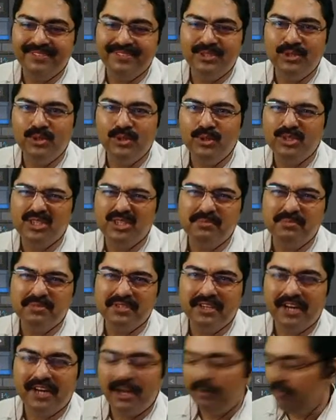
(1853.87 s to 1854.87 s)
no
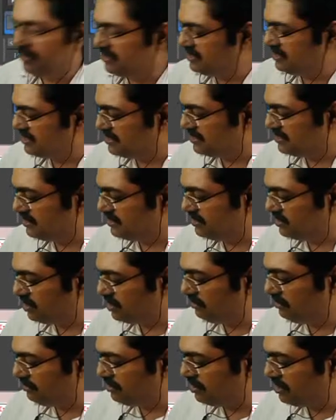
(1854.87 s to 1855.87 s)
subscribers, sorry
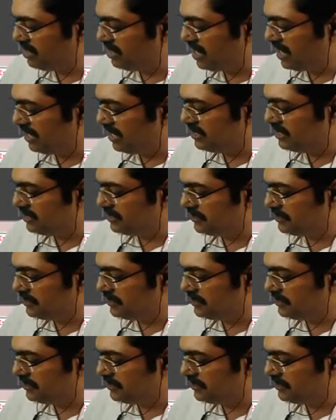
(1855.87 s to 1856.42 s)
for that.